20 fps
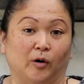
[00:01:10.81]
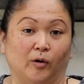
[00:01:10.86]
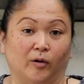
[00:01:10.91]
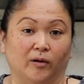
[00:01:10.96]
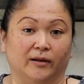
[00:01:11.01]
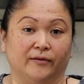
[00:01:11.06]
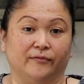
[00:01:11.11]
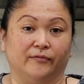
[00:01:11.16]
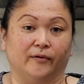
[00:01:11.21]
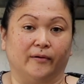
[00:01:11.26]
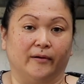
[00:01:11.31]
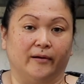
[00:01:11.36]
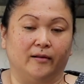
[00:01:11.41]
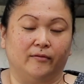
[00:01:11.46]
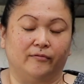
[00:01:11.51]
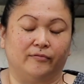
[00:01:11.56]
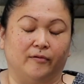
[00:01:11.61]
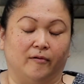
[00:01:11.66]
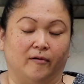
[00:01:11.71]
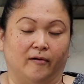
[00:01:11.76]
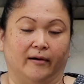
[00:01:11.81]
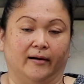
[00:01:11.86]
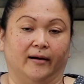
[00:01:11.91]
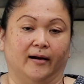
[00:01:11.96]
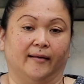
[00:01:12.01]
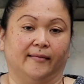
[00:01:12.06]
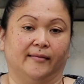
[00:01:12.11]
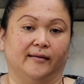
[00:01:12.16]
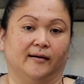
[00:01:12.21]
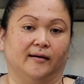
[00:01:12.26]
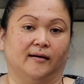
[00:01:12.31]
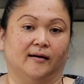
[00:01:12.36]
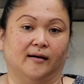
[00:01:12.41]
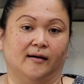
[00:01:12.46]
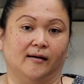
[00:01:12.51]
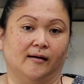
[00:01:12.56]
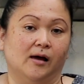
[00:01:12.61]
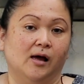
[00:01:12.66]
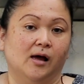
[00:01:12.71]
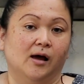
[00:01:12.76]
olive oil for
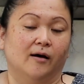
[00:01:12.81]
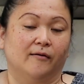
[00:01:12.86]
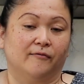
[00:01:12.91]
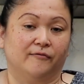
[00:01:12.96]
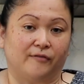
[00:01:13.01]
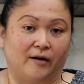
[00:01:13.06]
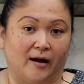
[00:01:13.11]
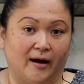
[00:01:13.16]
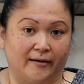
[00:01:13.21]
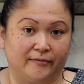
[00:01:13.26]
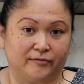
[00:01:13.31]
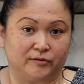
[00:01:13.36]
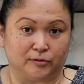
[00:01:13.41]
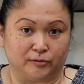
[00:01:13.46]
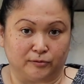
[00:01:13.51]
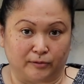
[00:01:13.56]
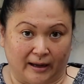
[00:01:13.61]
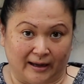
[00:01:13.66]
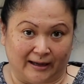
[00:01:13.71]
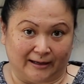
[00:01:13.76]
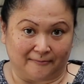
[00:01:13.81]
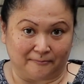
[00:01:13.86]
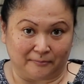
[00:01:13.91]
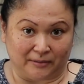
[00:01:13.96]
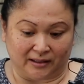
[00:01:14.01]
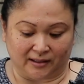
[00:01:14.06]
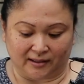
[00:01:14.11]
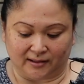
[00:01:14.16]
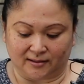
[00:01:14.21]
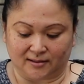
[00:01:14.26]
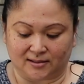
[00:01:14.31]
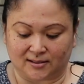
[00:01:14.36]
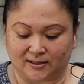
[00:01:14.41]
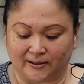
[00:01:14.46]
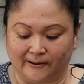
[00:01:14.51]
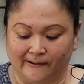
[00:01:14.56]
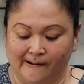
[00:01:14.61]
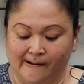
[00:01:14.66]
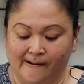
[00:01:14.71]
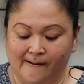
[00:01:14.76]
another 5 to 8 minutes.